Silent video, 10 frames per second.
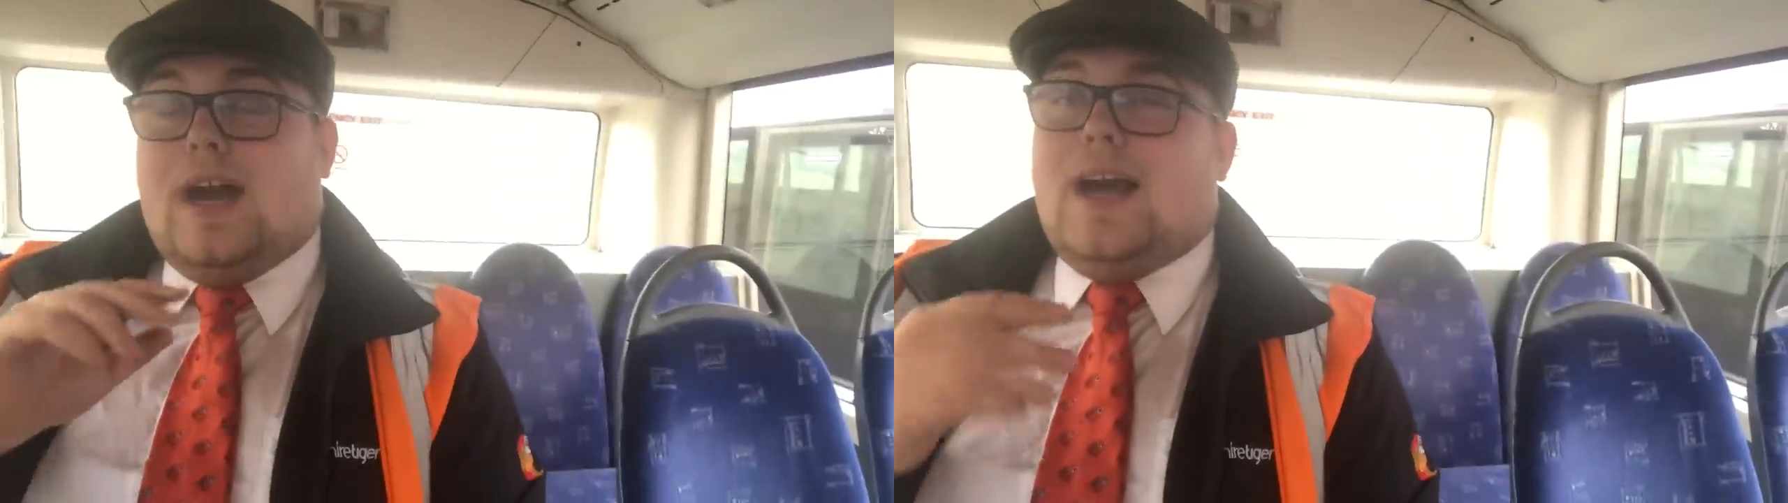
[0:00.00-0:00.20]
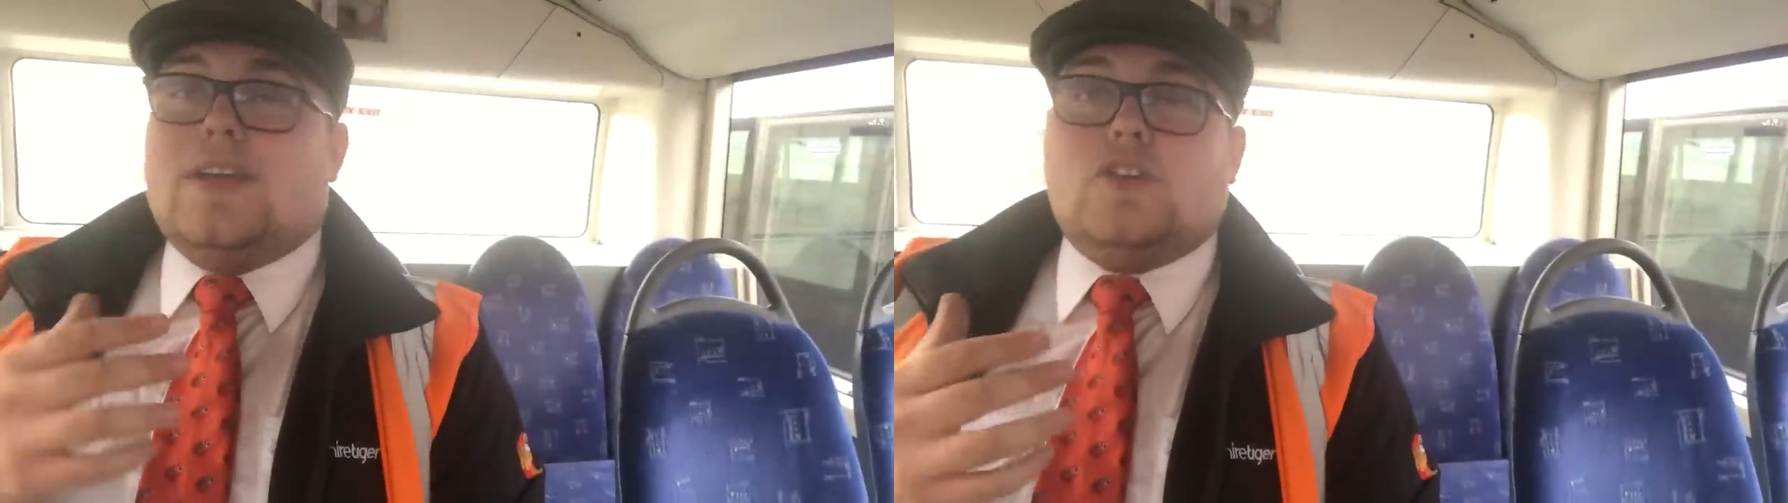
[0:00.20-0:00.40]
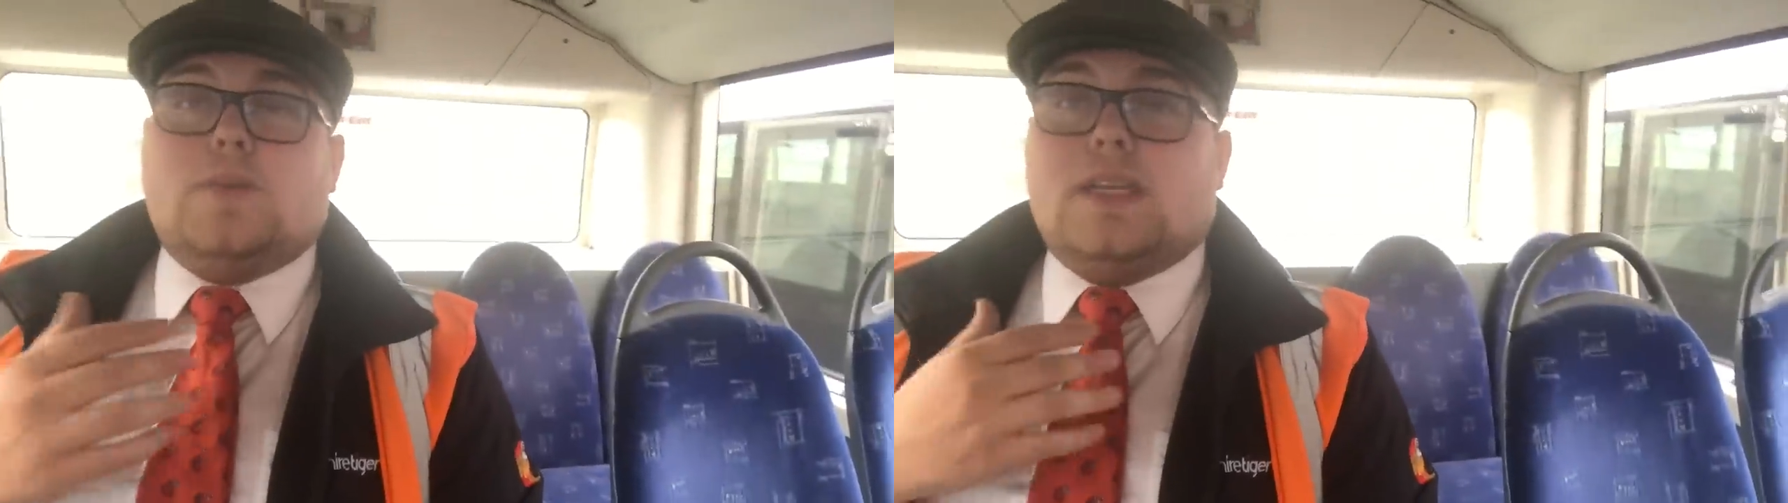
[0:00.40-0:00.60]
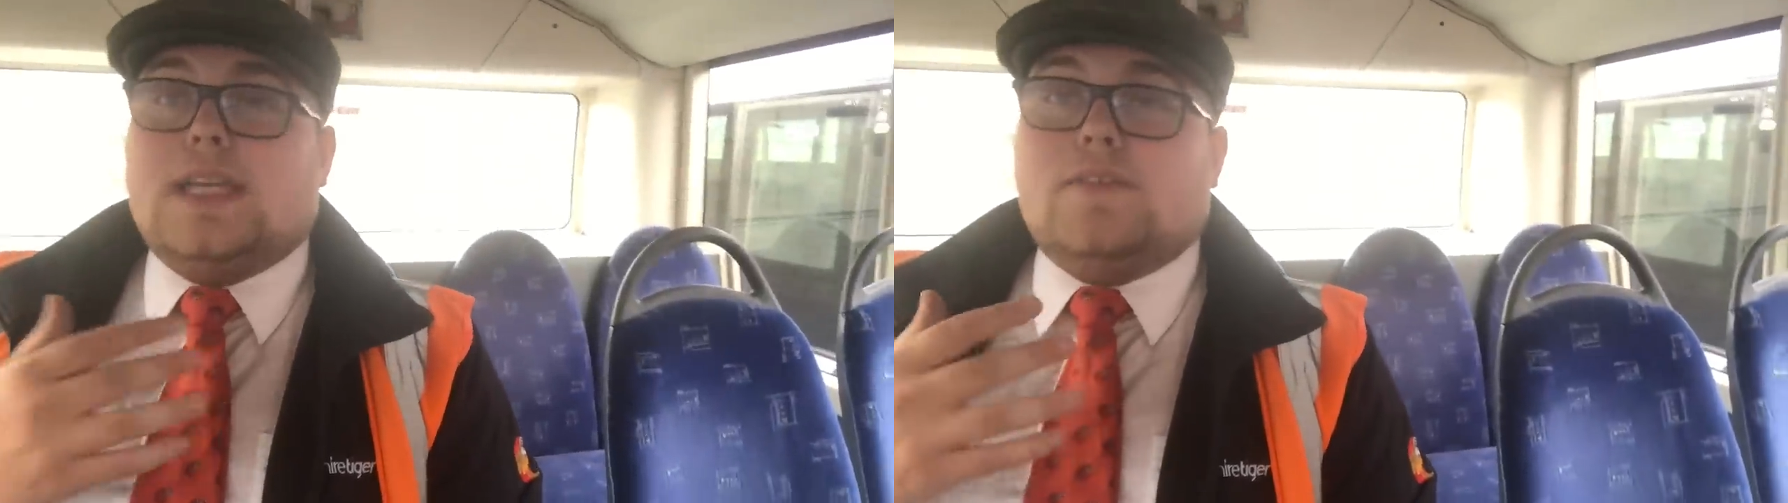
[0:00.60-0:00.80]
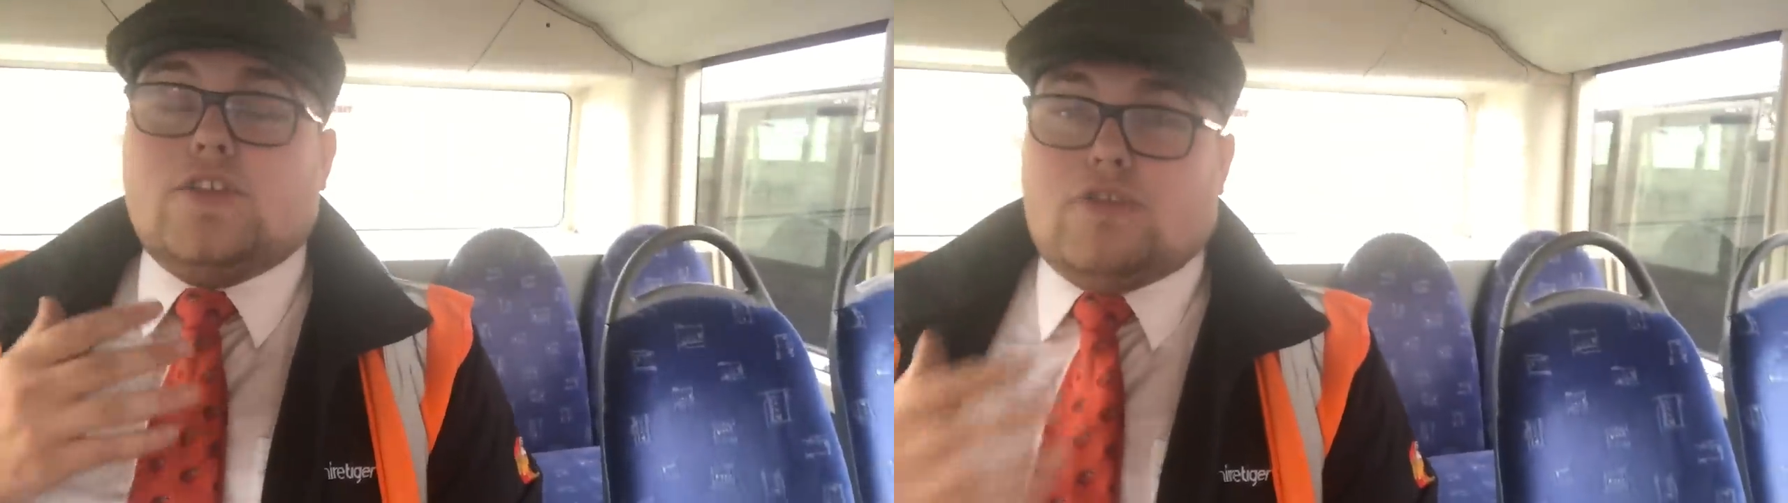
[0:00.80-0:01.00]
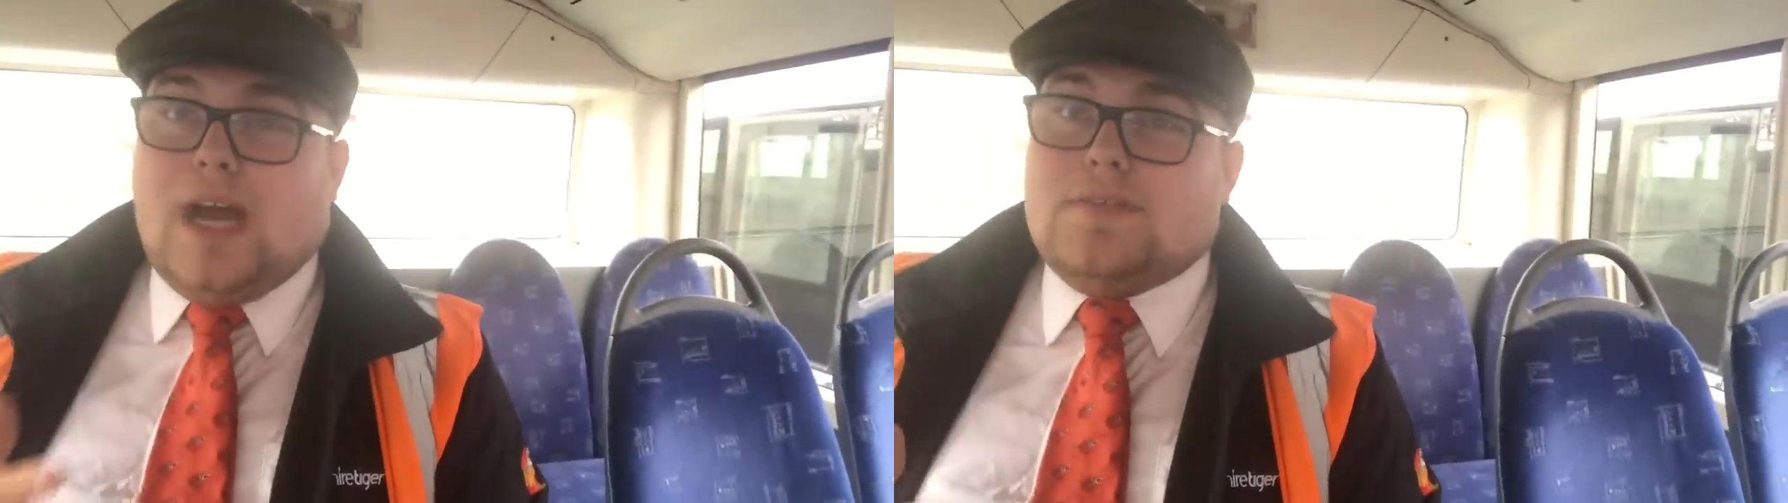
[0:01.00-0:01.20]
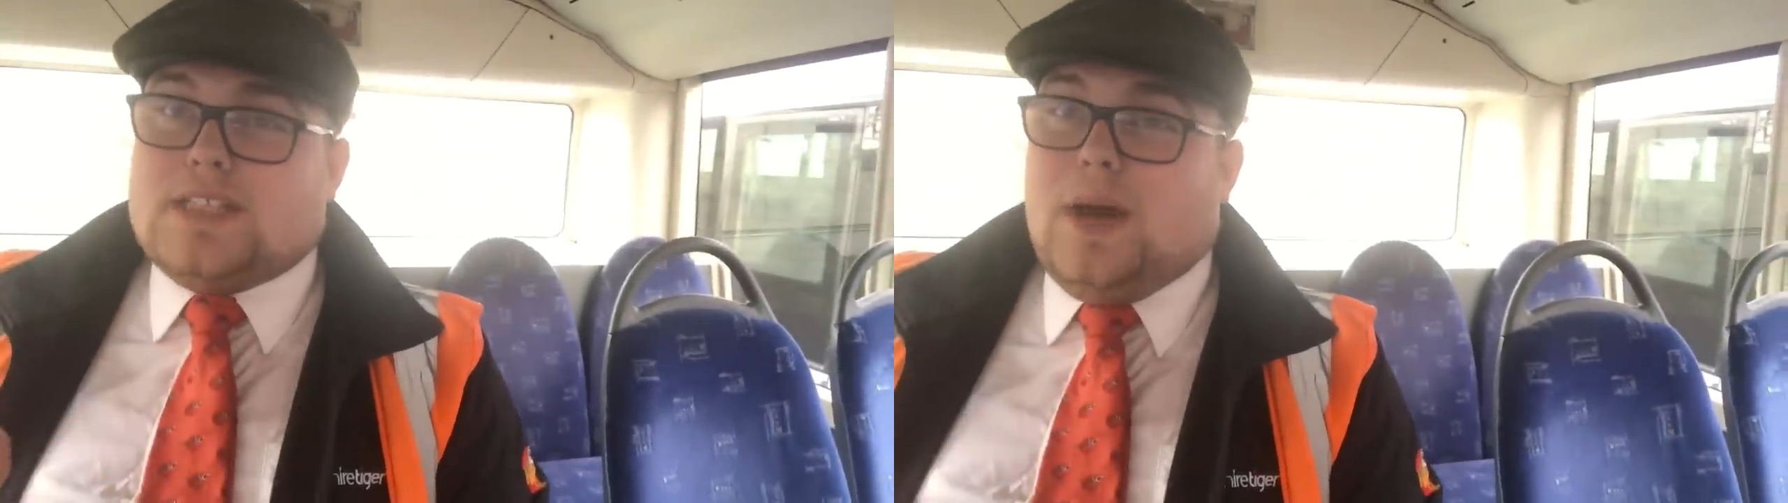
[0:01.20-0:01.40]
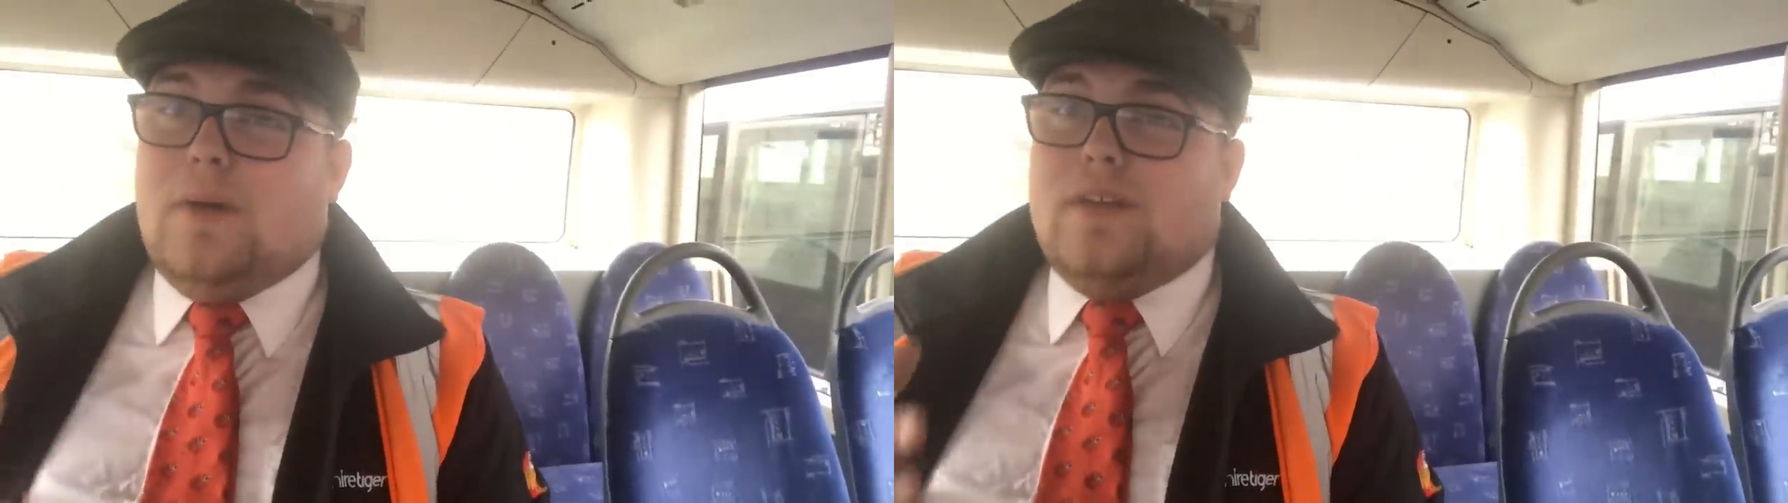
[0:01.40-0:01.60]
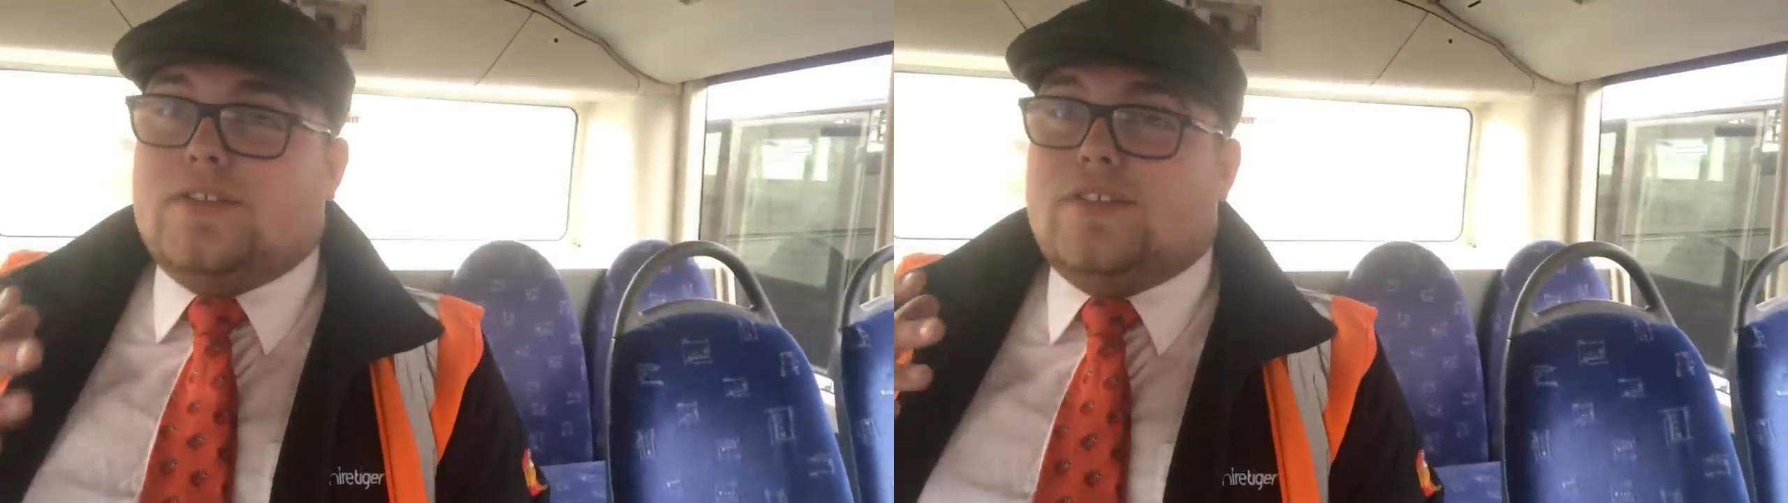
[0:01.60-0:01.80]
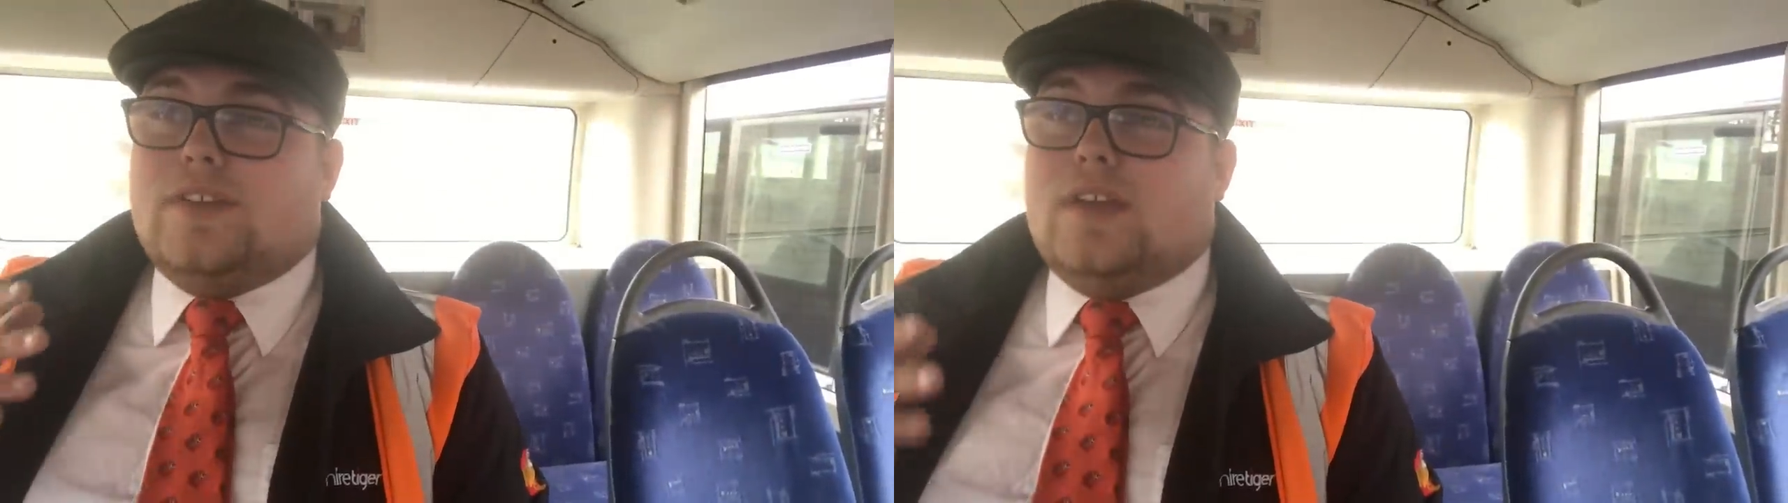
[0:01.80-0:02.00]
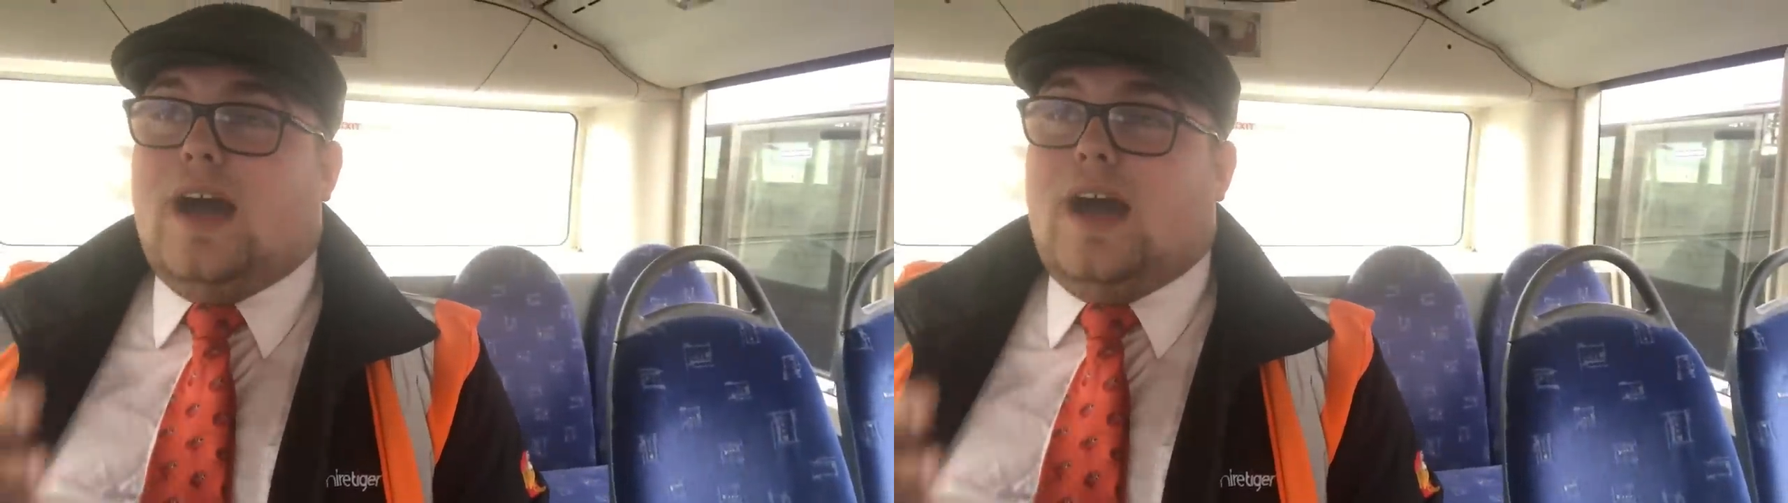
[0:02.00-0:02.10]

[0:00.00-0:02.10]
I do believe driver's hours